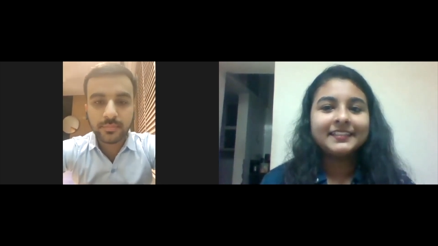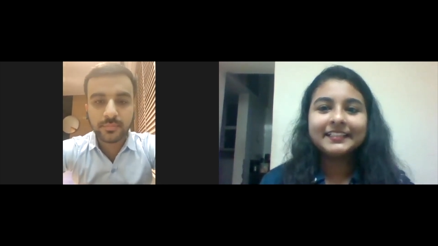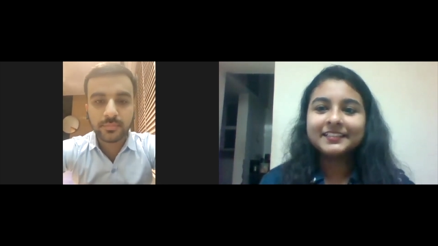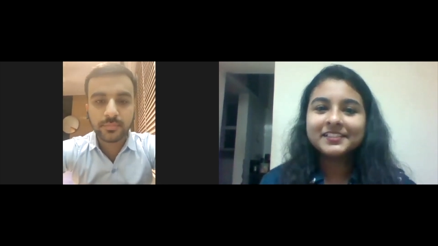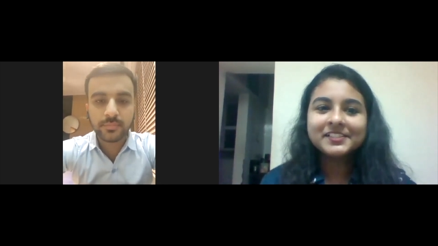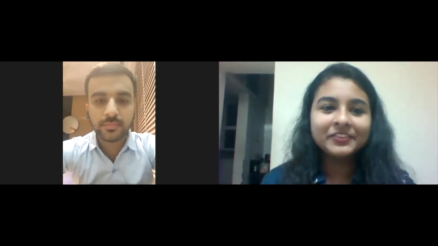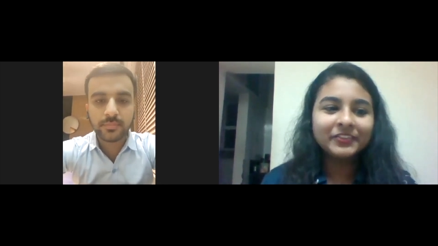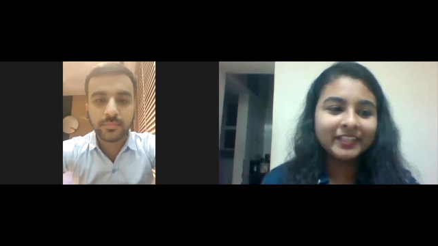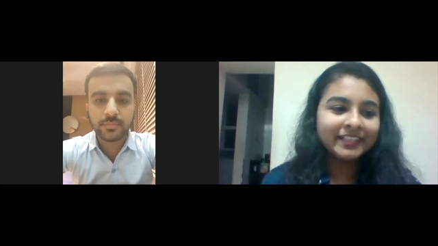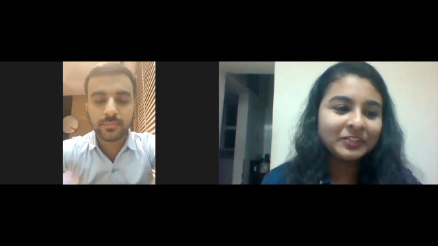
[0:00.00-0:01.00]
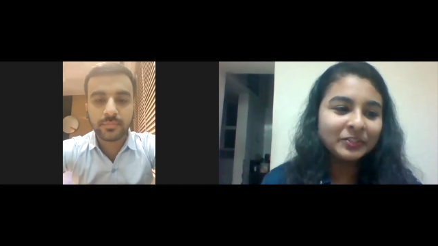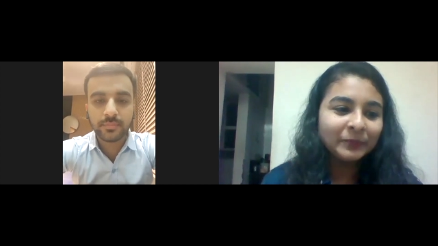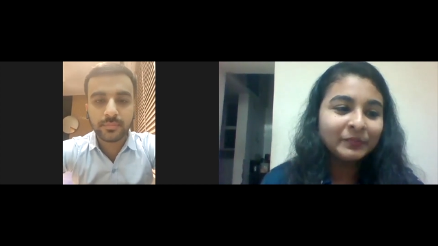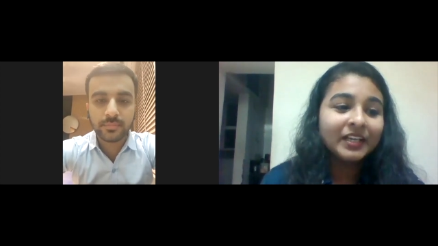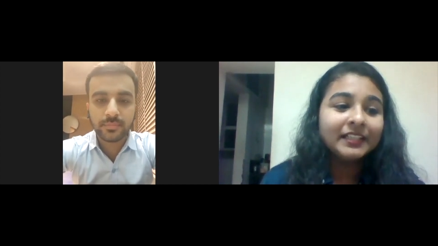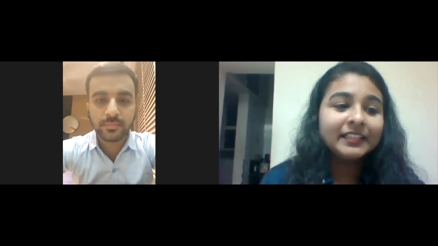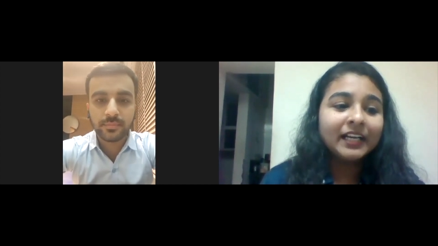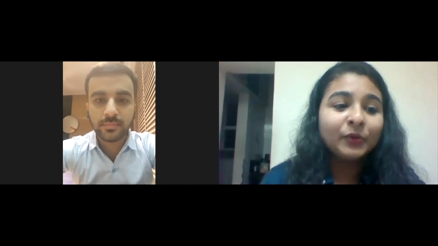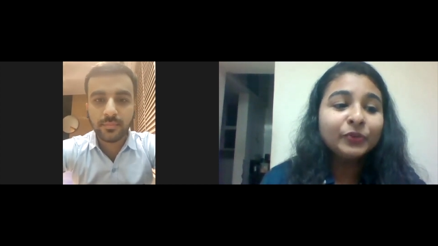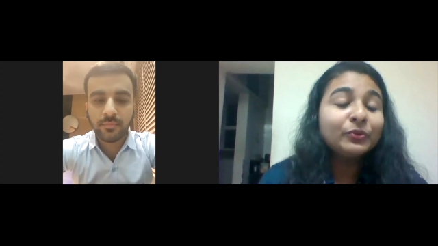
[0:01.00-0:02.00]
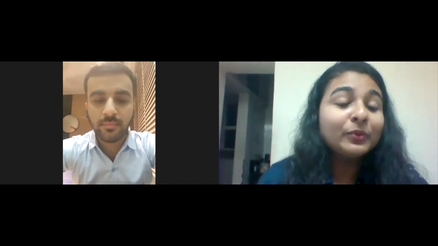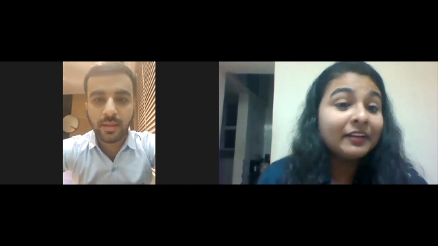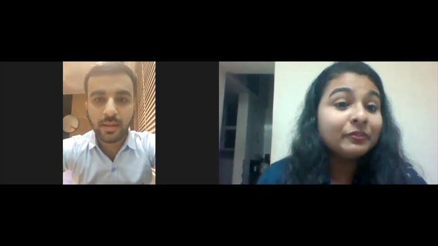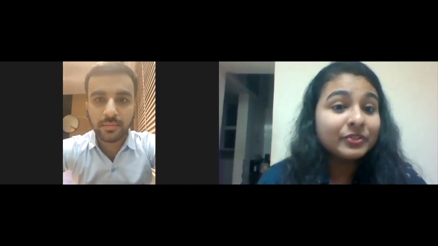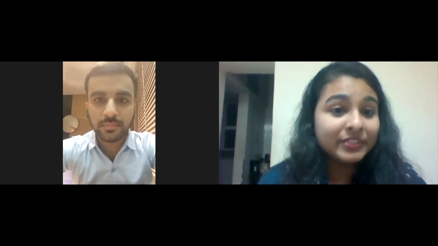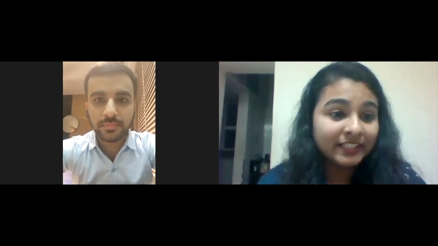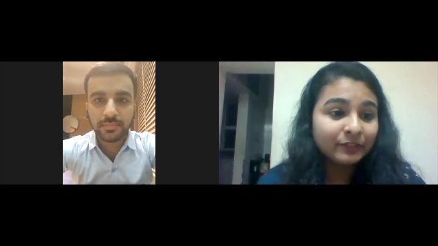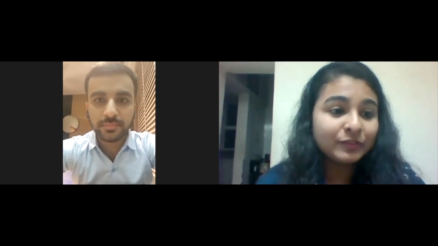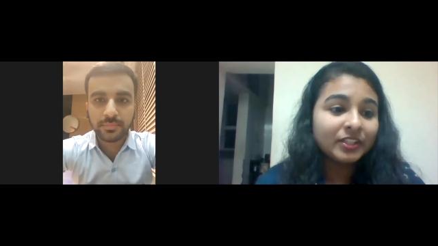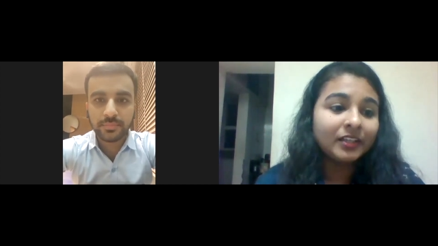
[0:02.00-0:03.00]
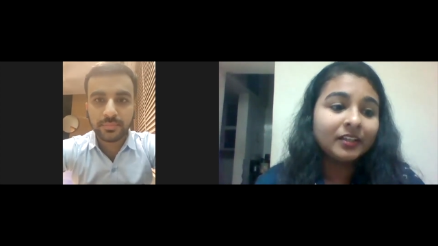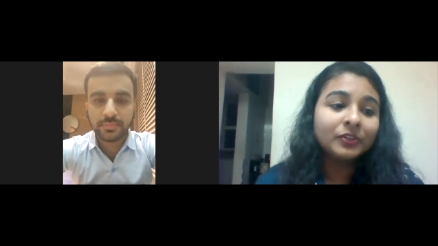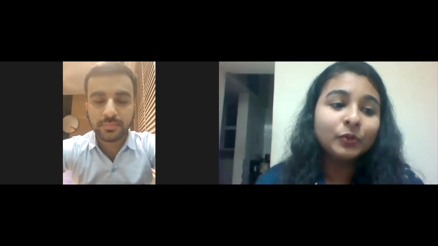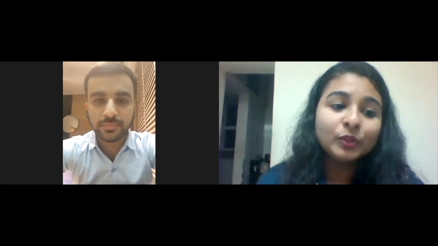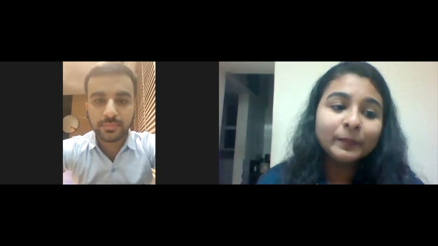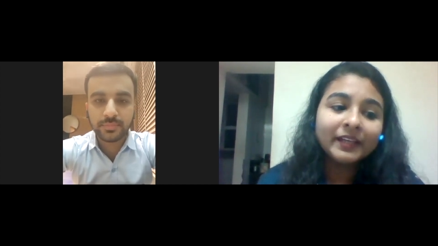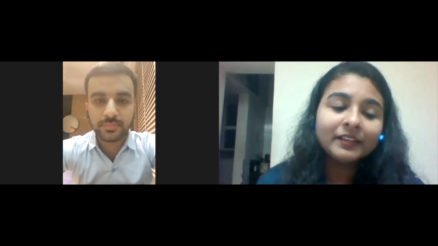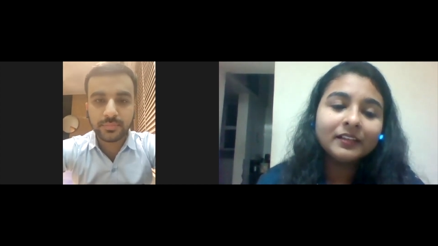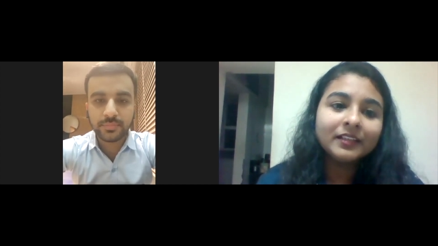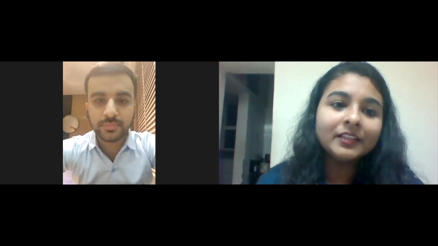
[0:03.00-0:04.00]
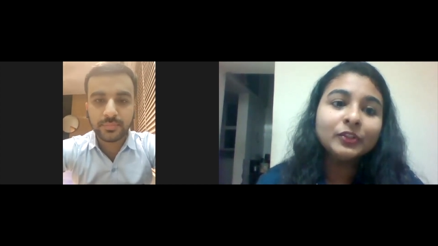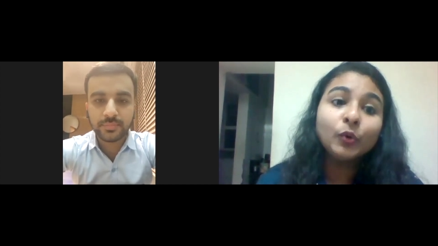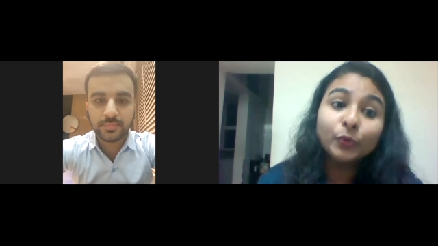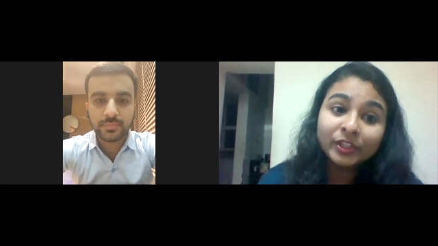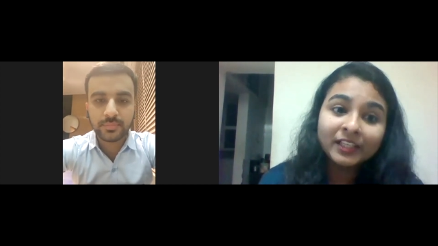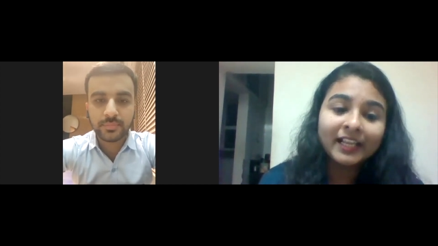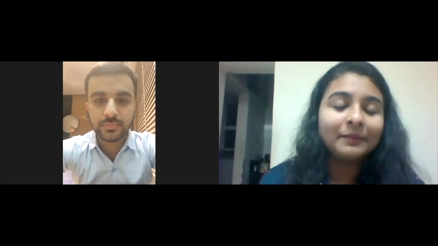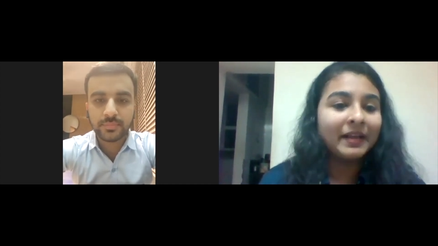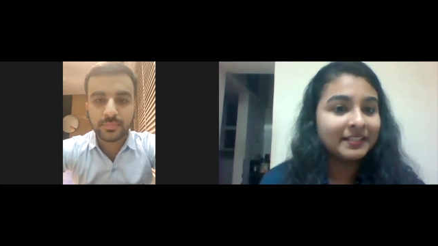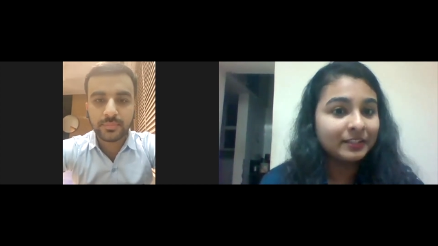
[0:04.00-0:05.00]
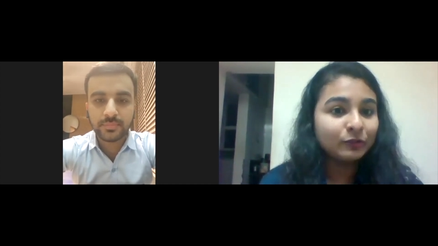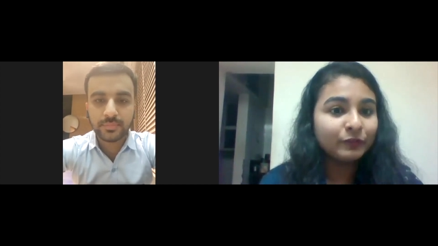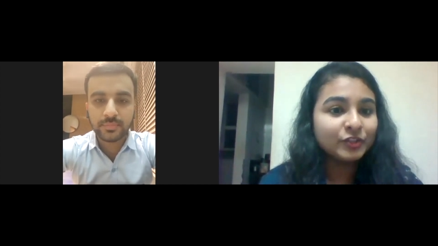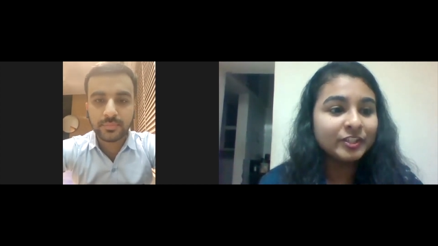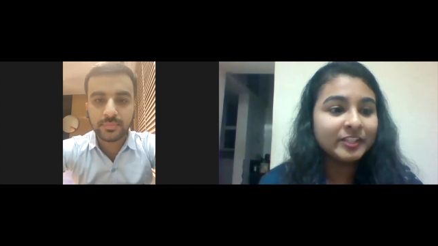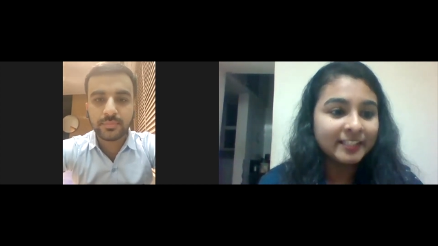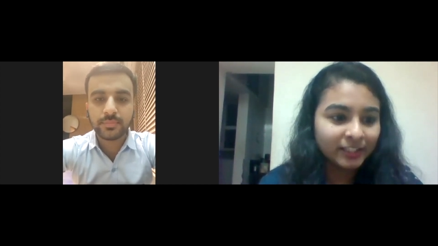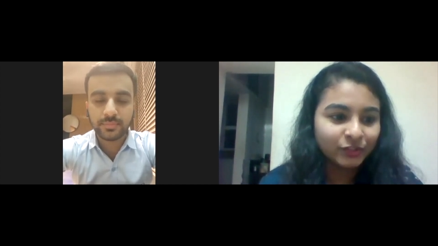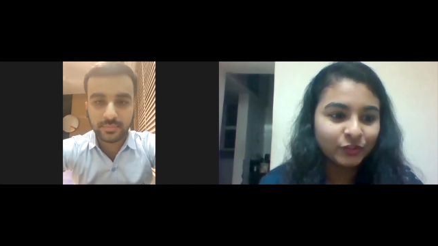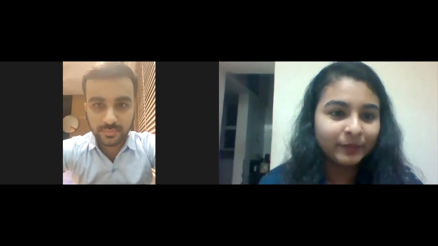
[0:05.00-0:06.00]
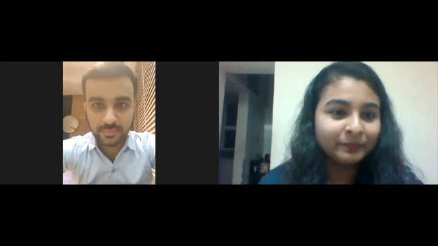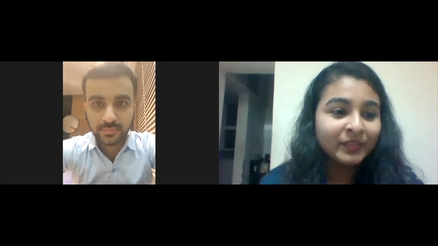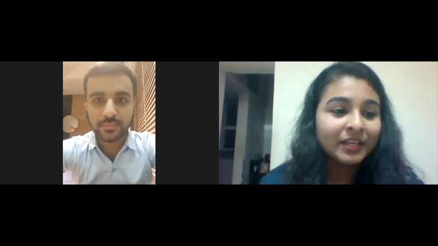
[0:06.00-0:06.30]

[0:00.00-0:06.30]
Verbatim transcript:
Speaker 1: That is great. Now, you have received a gold medal in oral and maxillofacial surgery.